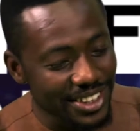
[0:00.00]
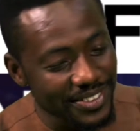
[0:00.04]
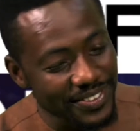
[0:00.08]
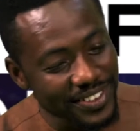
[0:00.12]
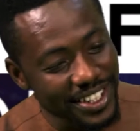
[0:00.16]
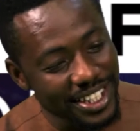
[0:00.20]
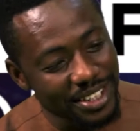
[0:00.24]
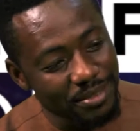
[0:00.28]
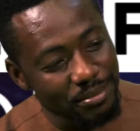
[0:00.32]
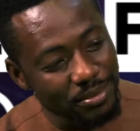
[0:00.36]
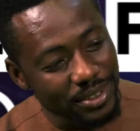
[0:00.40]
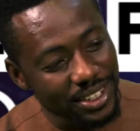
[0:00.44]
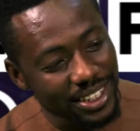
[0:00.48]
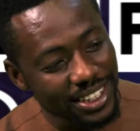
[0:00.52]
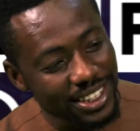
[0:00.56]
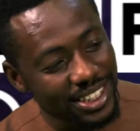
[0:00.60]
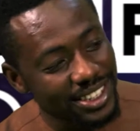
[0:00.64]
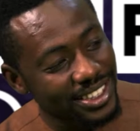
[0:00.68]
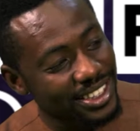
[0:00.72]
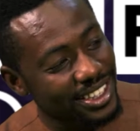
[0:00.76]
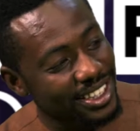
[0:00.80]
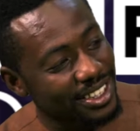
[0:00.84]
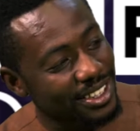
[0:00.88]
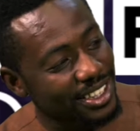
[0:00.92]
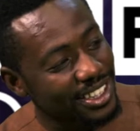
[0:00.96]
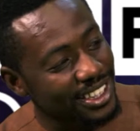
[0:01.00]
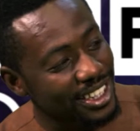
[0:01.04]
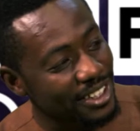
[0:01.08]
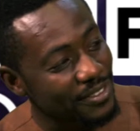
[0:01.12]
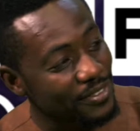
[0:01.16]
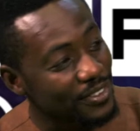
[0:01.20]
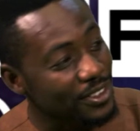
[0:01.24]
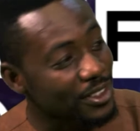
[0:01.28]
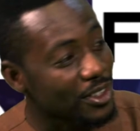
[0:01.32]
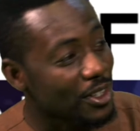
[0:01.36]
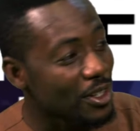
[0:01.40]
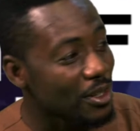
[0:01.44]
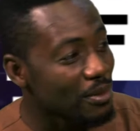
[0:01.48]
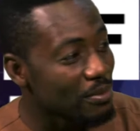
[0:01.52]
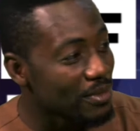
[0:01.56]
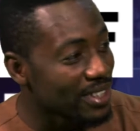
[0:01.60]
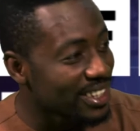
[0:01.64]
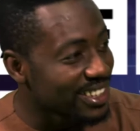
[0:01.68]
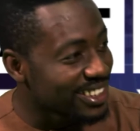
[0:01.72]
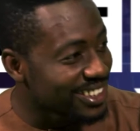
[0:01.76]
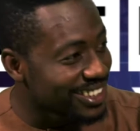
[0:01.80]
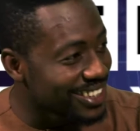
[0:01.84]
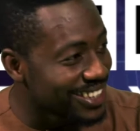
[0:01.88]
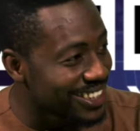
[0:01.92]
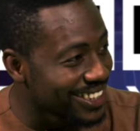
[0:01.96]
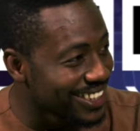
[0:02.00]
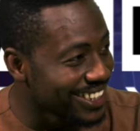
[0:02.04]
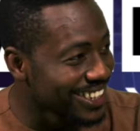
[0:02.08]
They give them key, say they fit comment